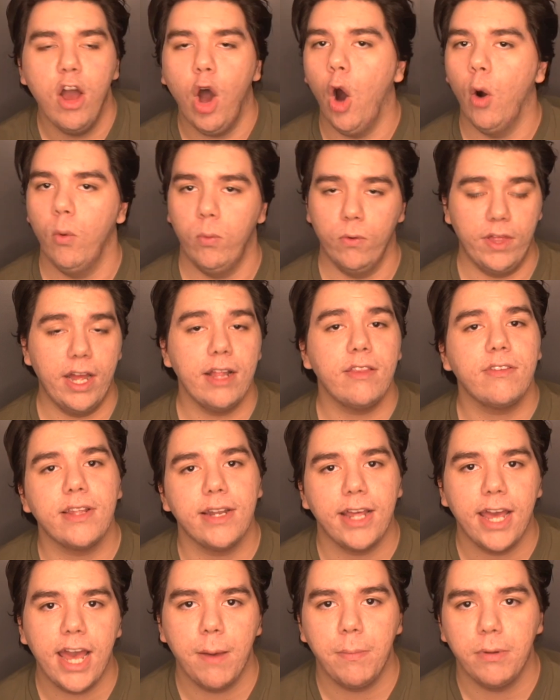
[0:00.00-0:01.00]
oh, well, that's
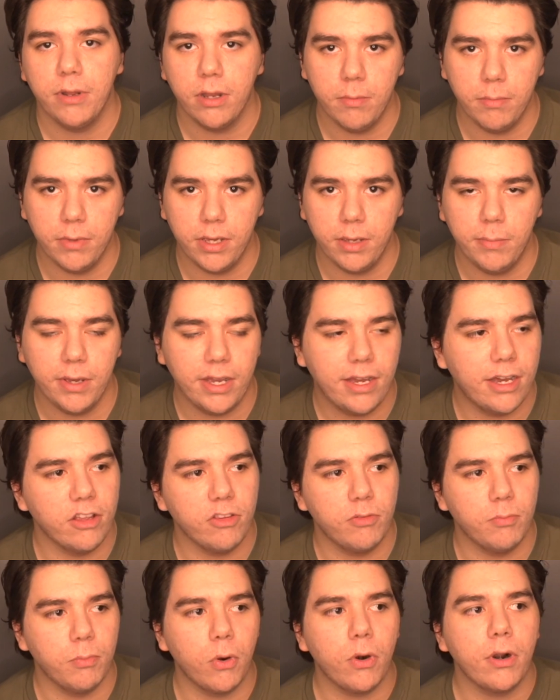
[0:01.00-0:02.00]
gonna happen to me,
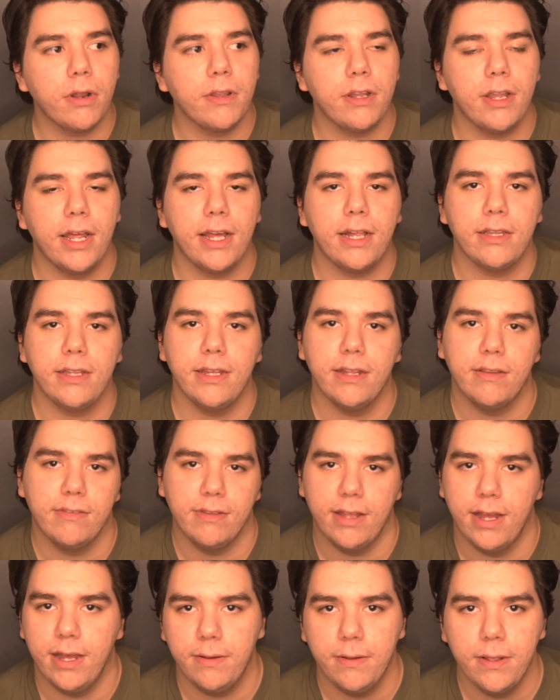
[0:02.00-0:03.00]
because more than likely it's
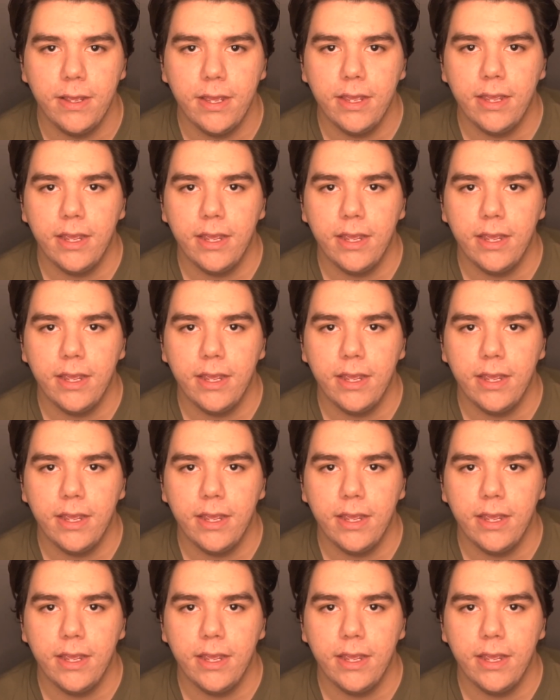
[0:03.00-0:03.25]
not.